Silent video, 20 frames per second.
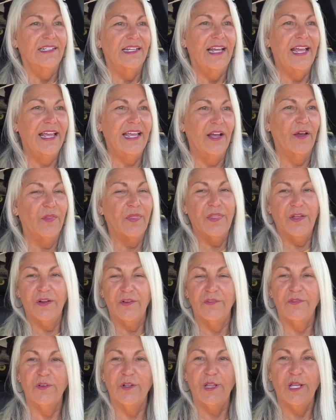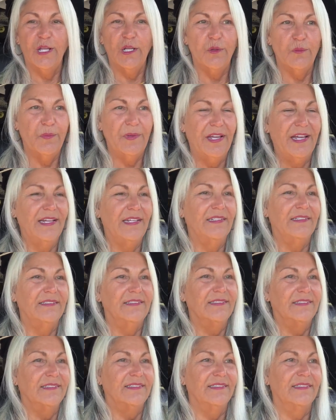hang out there for a little bit.
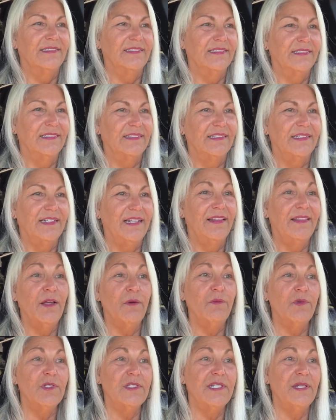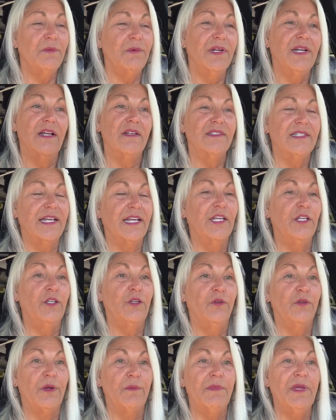And then we'll see what else I could
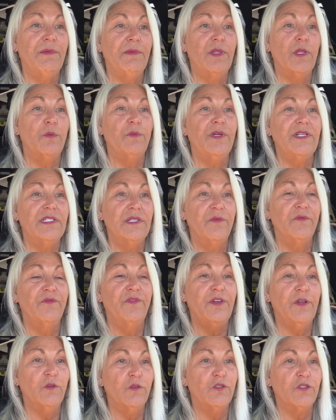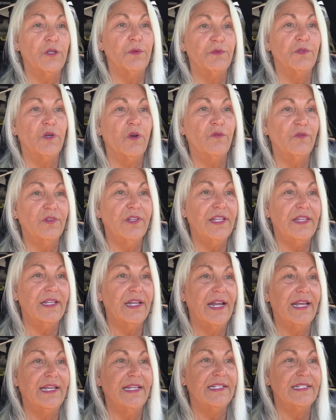do. I mean, there'll be some field trips hopefully
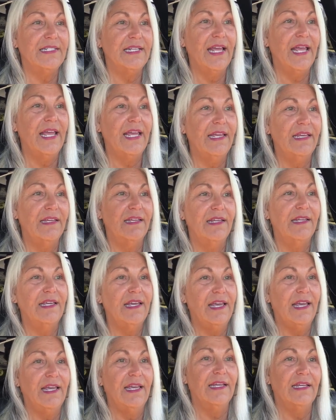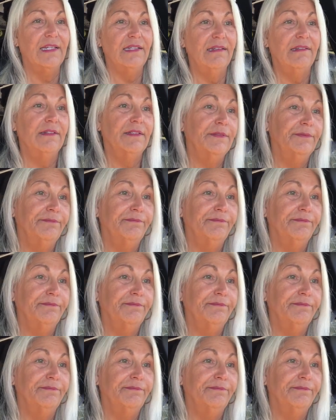that I could take, and